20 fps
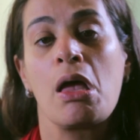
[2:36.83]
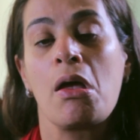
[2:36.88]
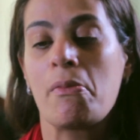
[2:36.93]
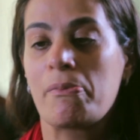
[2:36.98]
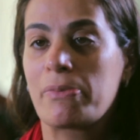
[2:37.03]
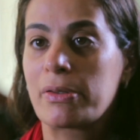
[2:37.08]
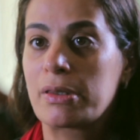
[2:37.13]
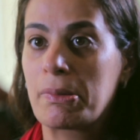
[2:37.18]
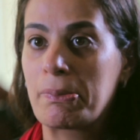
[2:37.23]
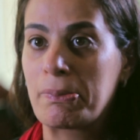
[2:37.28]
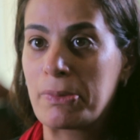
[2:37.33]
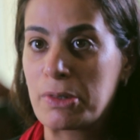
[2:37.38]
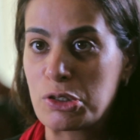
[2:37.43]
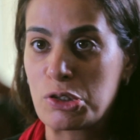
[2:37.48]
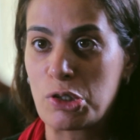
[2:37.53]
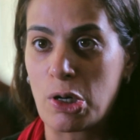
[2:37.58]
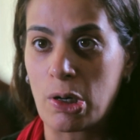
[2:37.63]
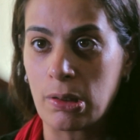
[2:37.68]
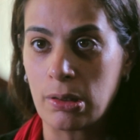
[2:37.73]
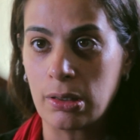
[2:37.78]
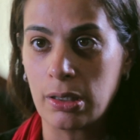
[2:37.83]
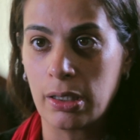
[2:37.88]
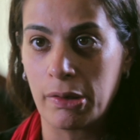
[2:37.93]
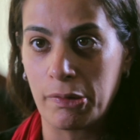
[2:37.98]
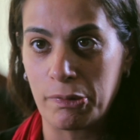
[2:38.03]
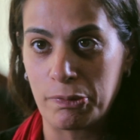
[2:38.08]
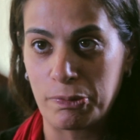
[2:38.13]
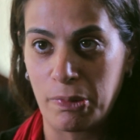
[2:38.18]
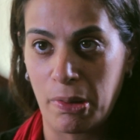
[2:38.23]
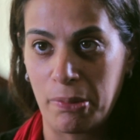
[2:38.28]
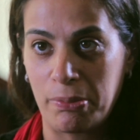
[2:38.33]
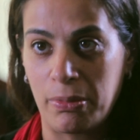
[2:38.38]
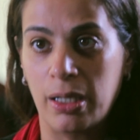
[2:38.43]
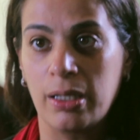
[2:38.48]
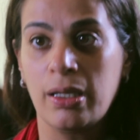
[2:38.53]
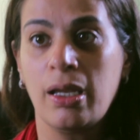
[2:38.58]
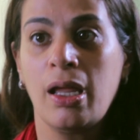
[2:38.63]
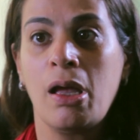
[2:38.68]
but the majority of women,